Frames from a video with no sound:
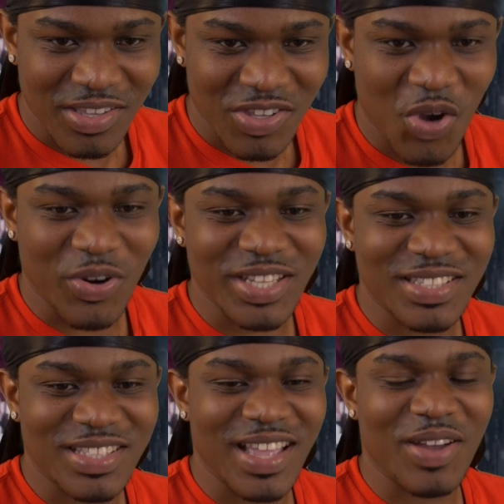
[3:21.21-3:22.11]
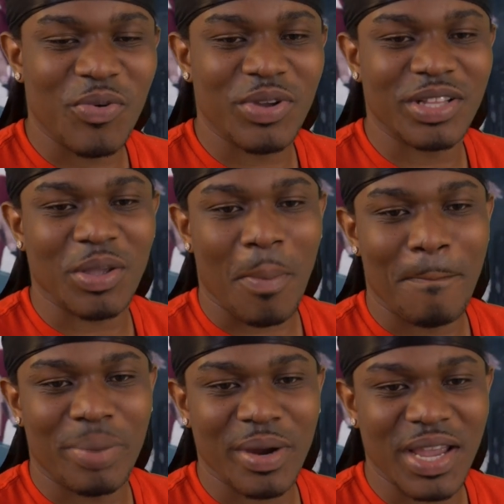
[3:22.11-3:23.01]
Yo, this nigga with the
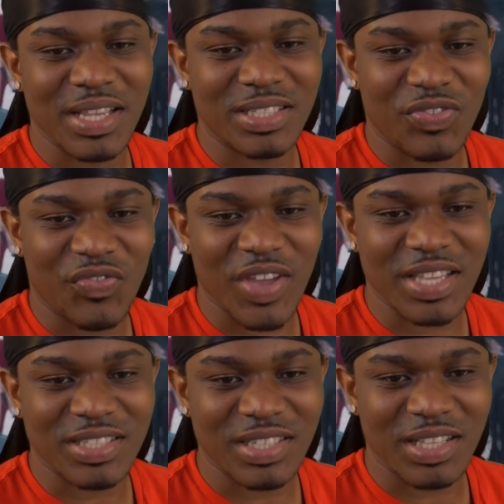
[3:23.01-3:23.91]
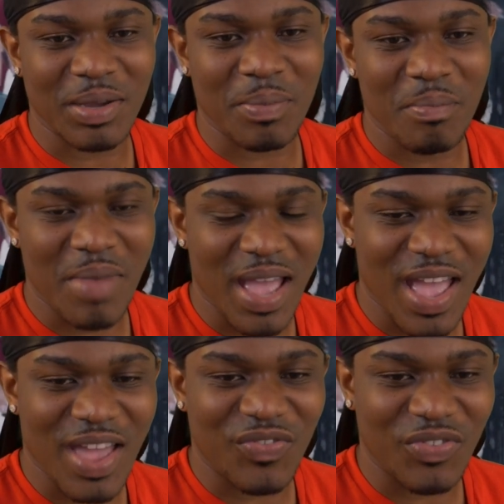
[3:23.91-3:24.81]
braids face look
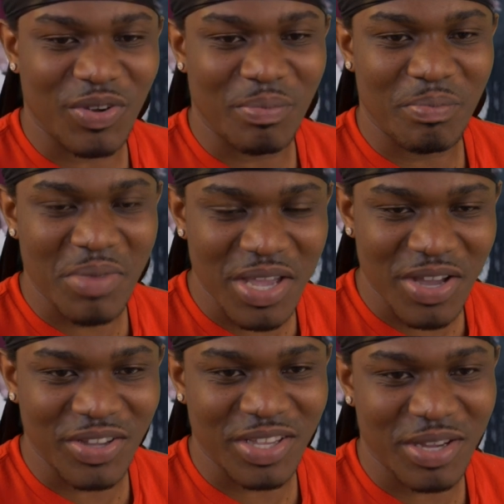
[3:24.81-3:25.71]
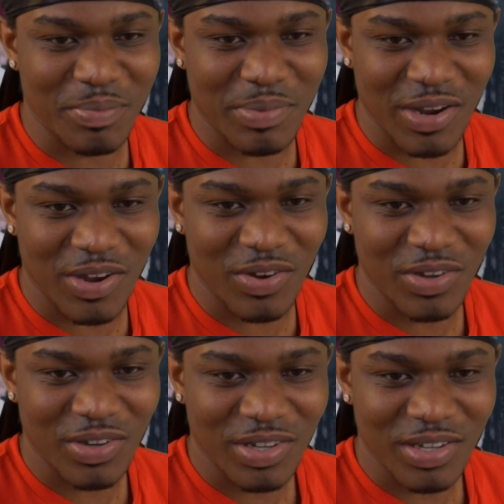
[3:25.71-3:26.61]
mad familiar,
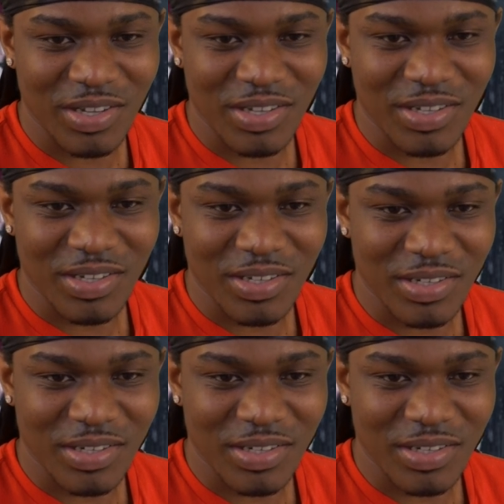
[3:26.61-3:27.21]
bro. Situations would